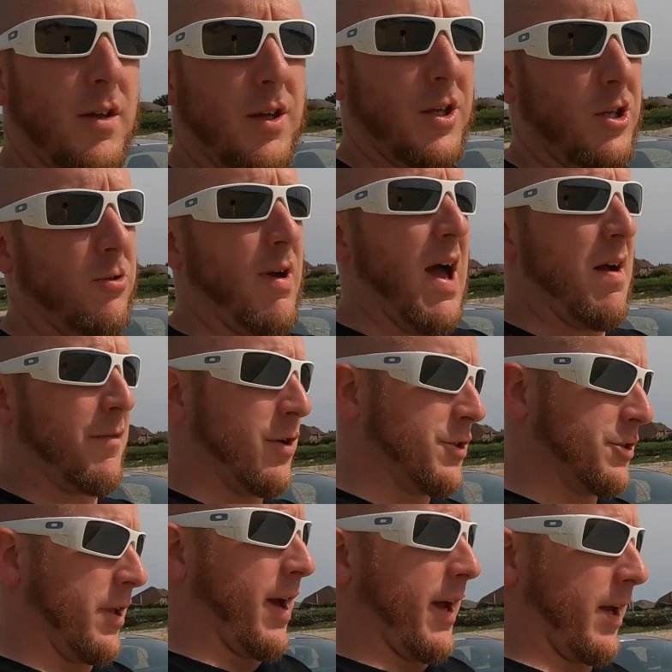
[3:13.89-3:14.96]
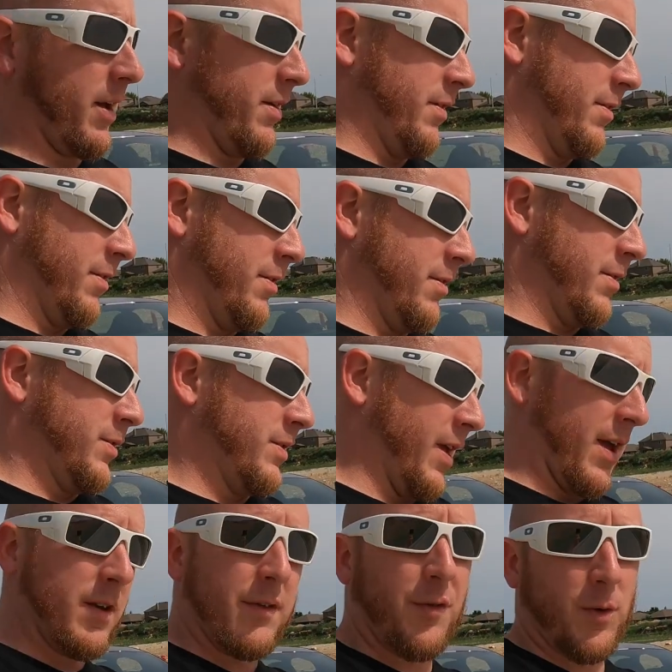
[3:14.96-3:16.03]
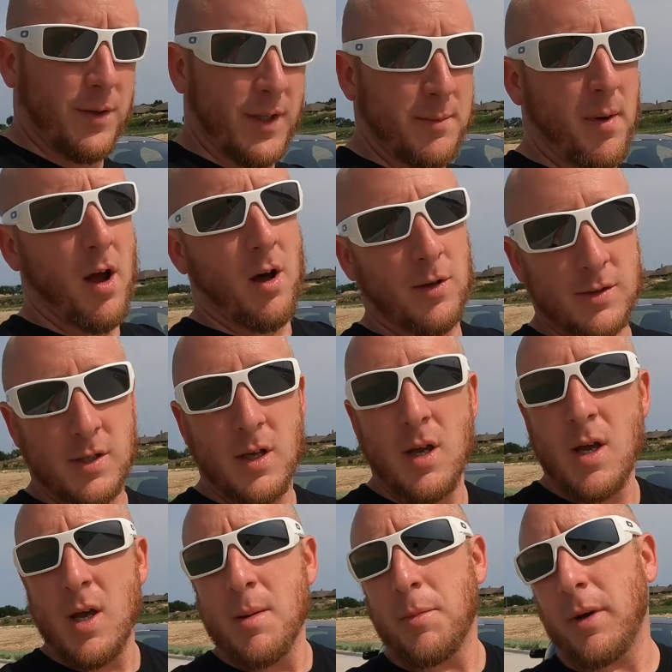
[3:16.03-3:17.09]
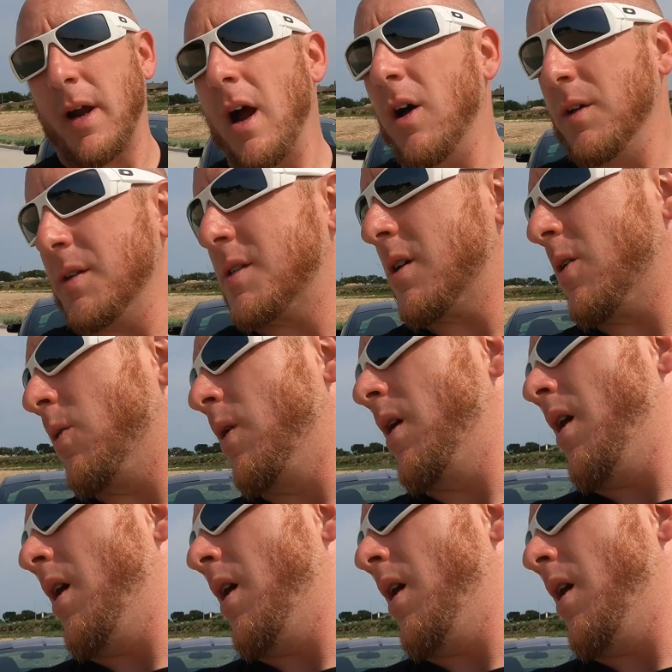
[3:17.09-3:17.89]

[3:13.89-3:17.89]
you average like 10 to 14 miles per gallon. So